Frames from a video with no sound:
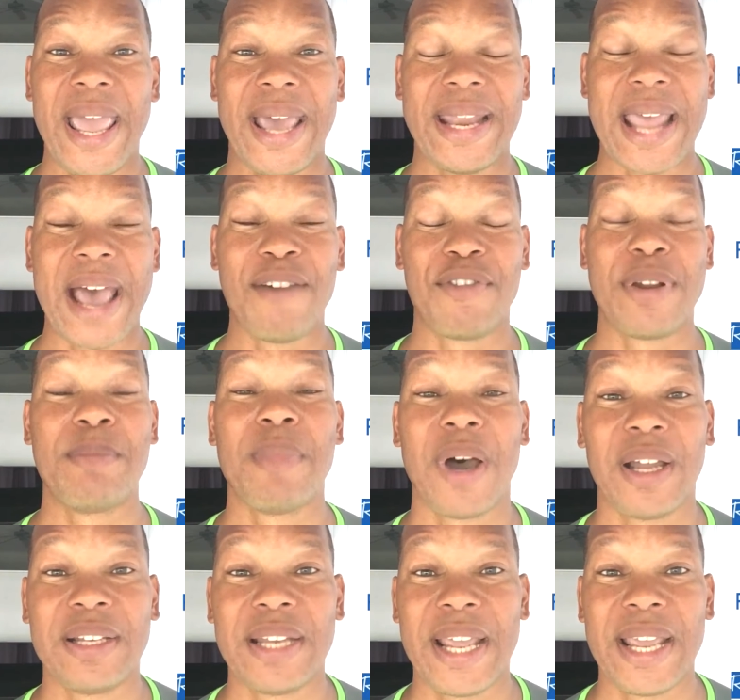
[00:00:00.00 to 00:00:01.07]
and every
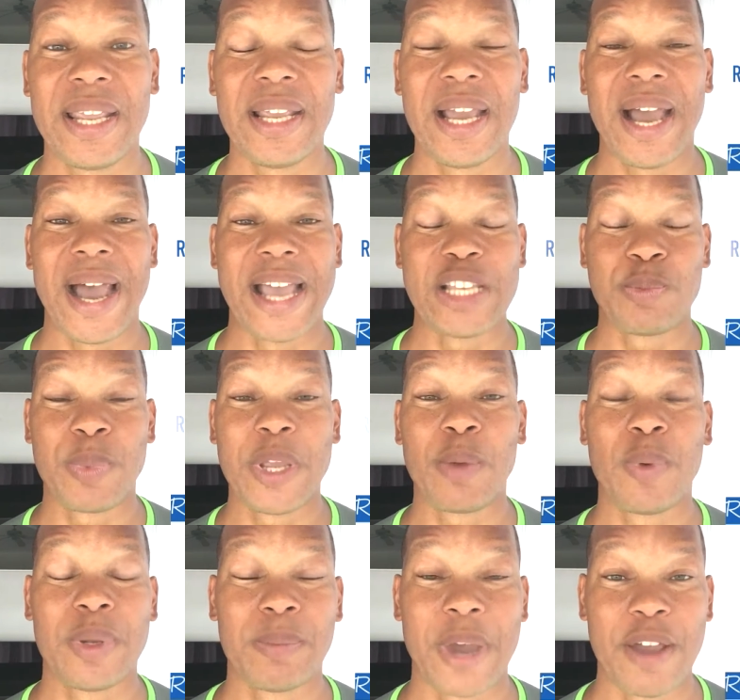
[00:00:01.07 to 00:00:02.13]
Monday I
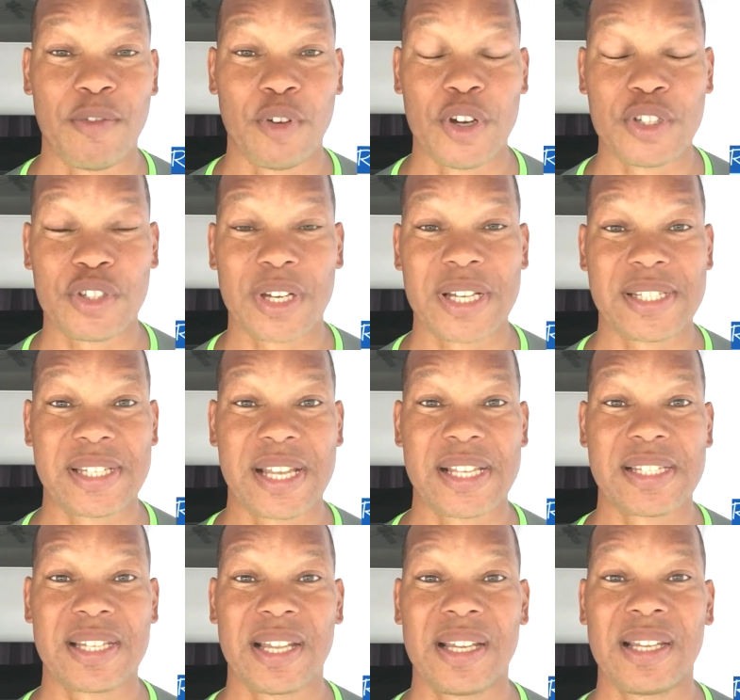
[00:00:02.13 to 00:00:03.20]
speak with my virtual
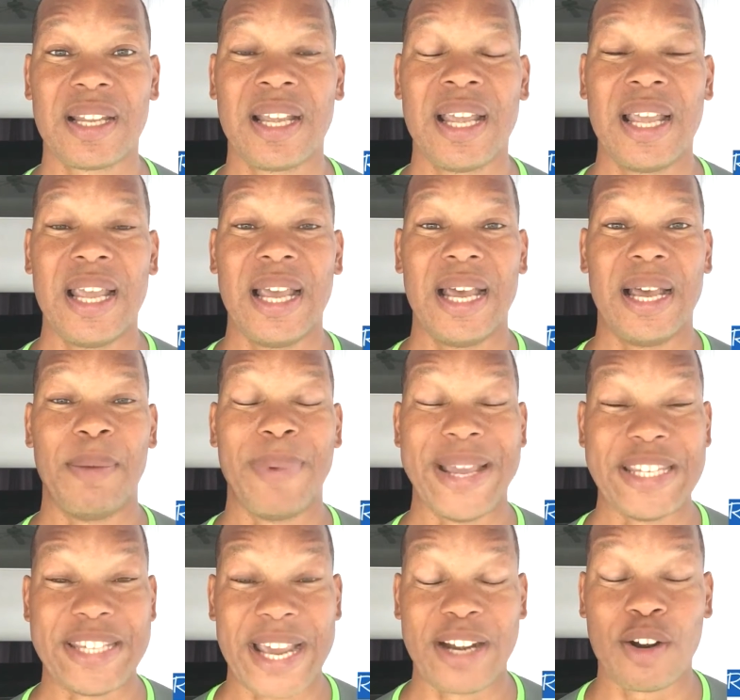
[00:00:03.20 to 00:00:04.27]
assistant, uh,
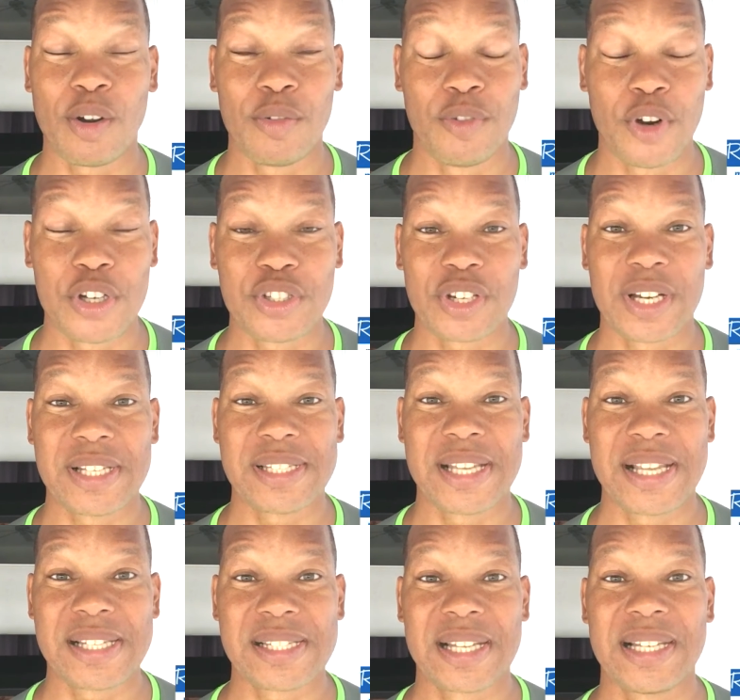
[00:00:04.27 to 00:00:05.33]
my general virtual
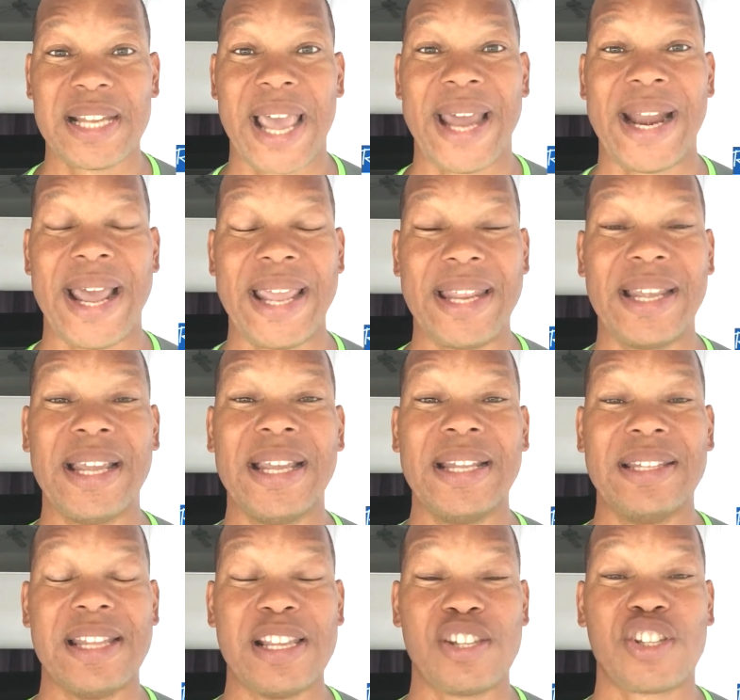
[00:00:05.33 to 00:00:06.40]
assistant, and I
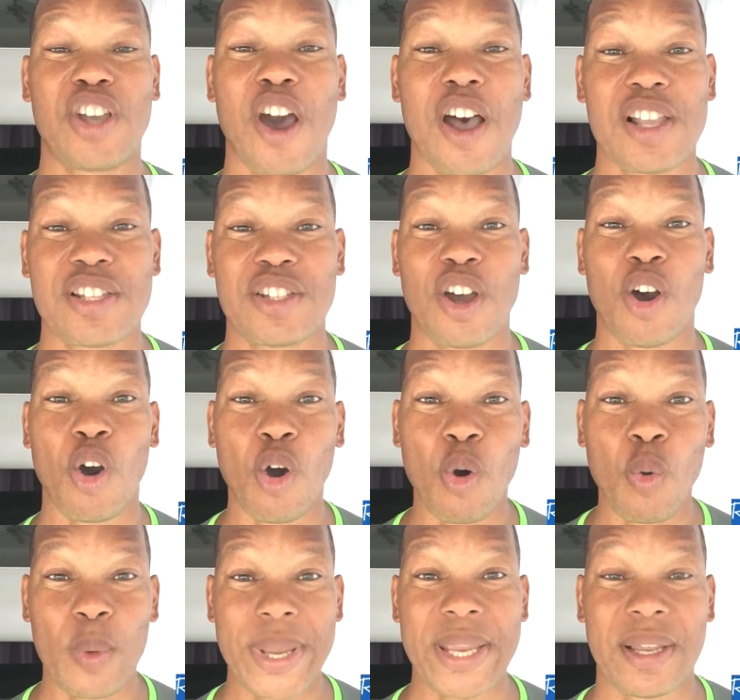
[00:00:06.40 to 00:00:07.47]
discuss the
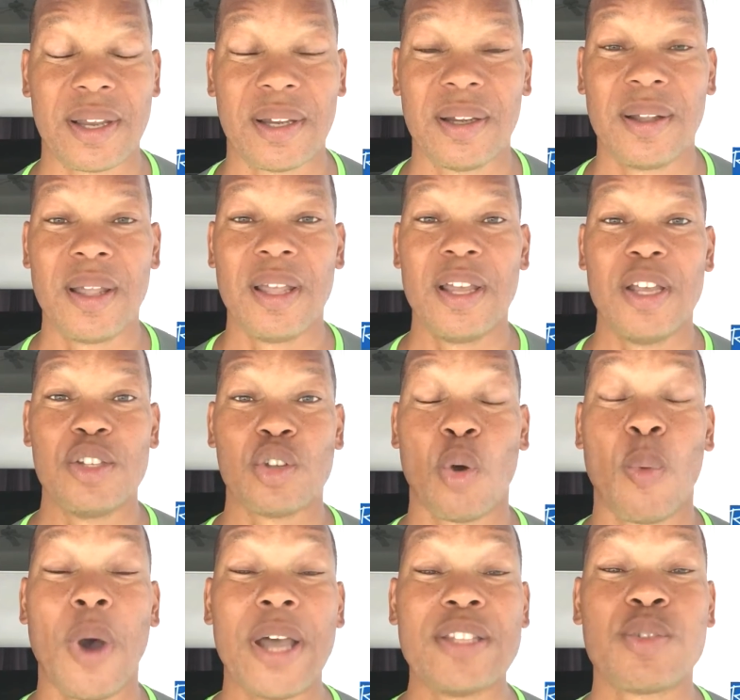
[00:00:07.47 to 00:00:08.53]
whole week.
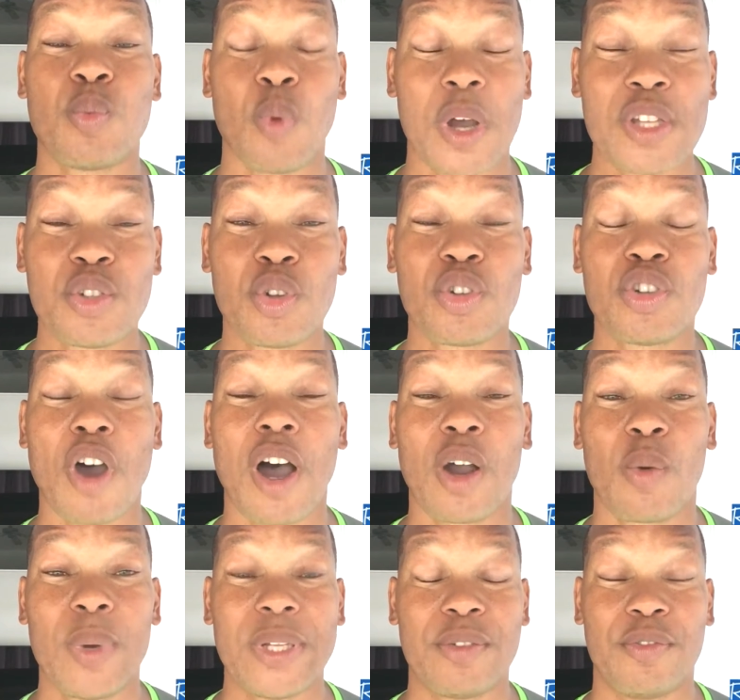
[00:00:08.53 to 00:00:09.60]
So once, once you
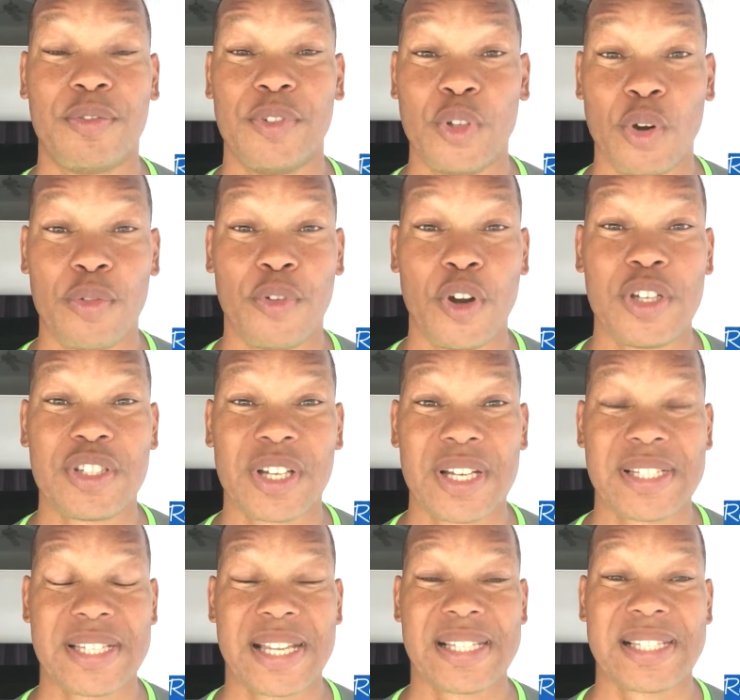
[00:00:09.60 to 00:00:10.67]
talk with your
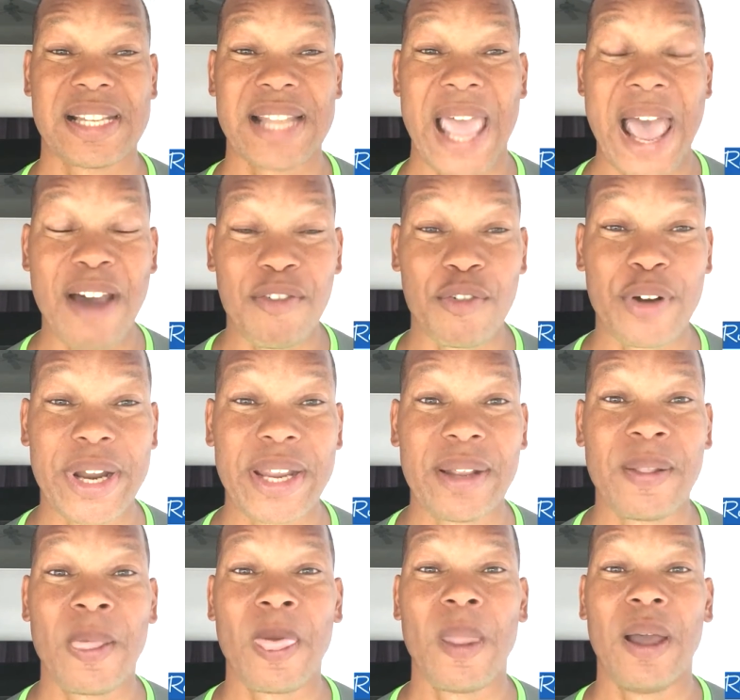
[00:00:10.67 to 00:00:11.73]
virtual assistant
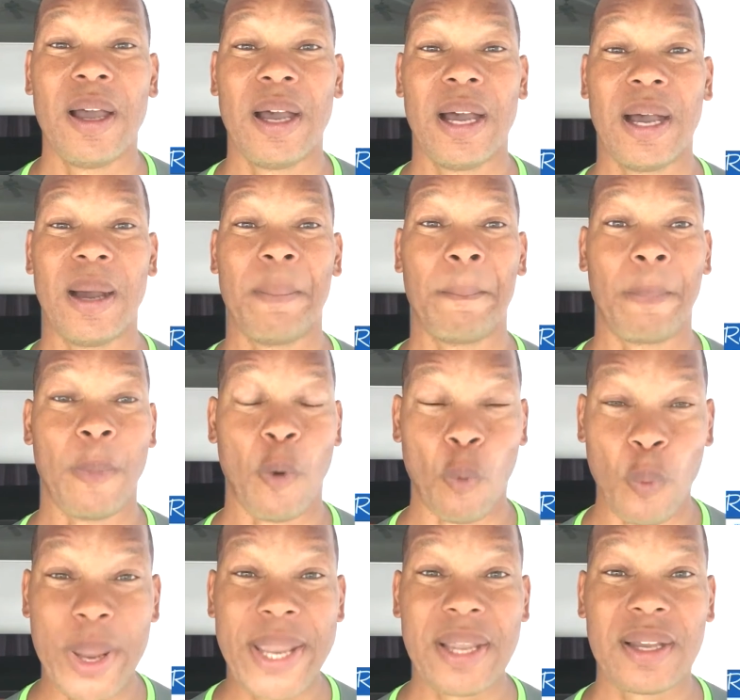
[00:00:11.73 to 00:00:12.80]
every
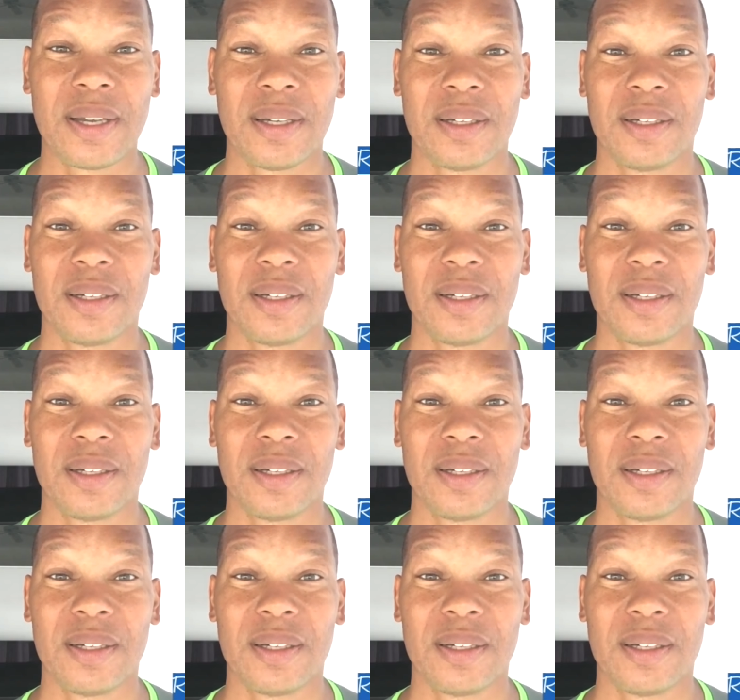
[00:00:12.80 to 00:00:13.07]
um, week